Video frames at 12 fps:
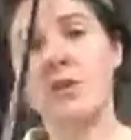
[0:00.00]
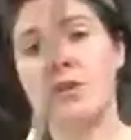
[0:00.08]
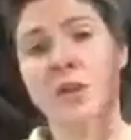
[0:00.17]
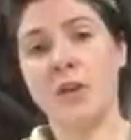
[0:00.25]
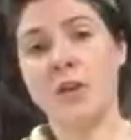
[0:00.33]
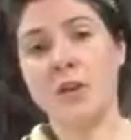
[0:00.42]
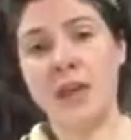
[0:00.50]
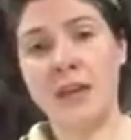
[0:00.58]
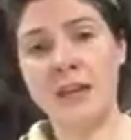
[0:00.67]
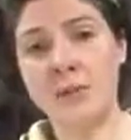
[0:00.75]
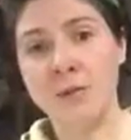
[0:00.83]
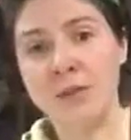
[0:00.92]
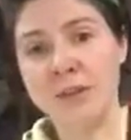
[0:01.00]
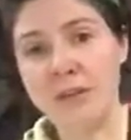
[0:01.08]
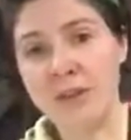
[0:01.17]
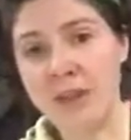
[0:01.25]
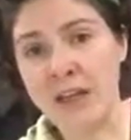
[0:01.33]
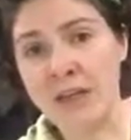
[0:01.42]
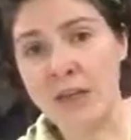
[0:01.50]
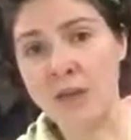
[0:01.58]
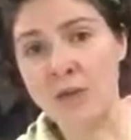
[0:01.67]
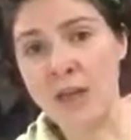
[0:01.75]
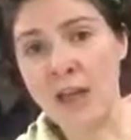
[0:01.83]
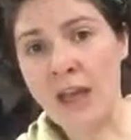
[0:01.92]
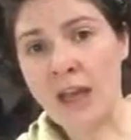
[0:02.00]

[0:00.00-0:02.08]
So that little motif at the end goes